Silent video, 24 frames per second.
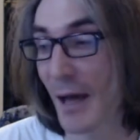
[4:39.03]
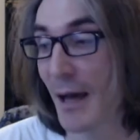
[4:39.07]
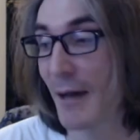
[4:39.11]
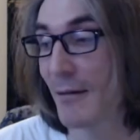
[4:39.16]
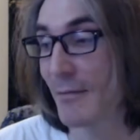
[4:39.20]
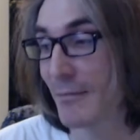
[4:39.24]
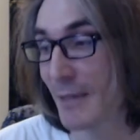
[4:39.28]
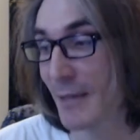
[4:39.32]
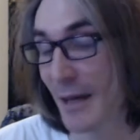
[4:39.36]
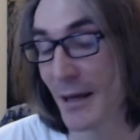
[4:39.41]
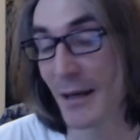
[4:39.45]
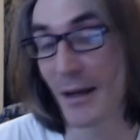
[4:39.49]

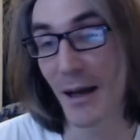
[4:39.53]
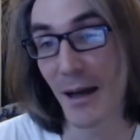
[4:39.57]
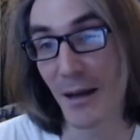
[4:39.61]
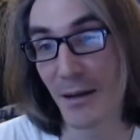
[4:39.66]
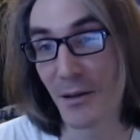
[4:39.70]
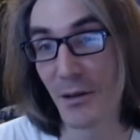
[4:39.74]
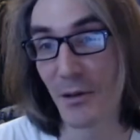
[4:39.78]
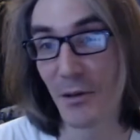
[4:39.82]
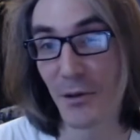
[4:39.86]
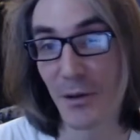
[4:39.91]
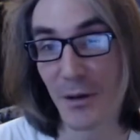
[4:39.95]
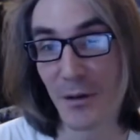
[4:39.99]
Yeah,
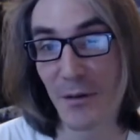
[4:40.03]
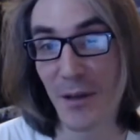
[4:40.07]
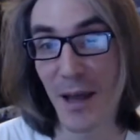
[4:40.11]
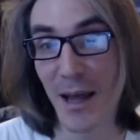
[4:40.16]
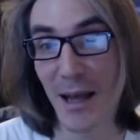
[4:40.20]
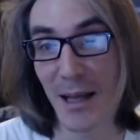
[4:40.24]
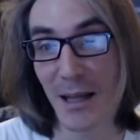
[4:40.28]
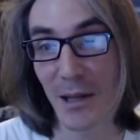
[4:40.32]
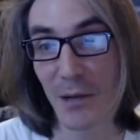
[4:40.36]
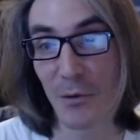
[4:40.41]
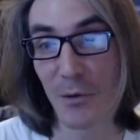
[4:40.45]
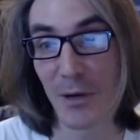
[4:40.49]
I knew
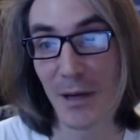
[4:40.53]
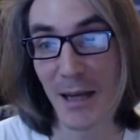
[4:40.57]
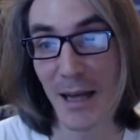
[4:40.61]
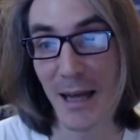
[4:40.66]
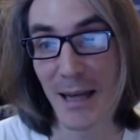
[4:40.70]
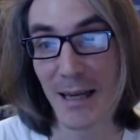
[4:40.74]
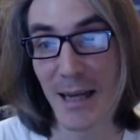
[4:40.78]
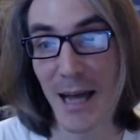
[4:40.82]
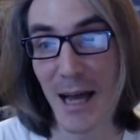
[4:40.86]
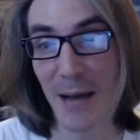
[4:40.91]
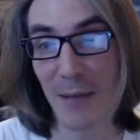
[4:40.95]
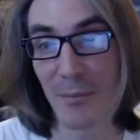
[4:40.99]
exactly what
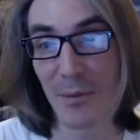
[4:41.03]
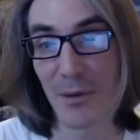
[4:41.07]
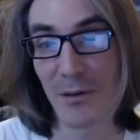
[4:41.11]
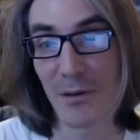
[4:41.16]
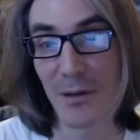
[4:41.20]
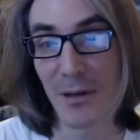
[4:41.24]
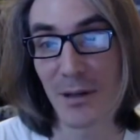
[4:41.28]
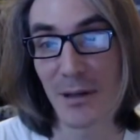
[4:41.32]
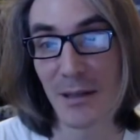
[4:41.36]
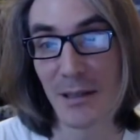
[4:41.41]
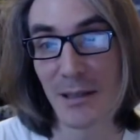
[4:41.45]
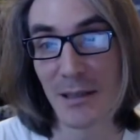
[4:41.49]
had
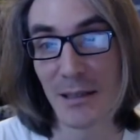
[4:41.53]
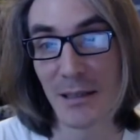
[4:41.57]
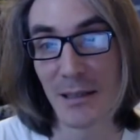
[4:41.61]
happened.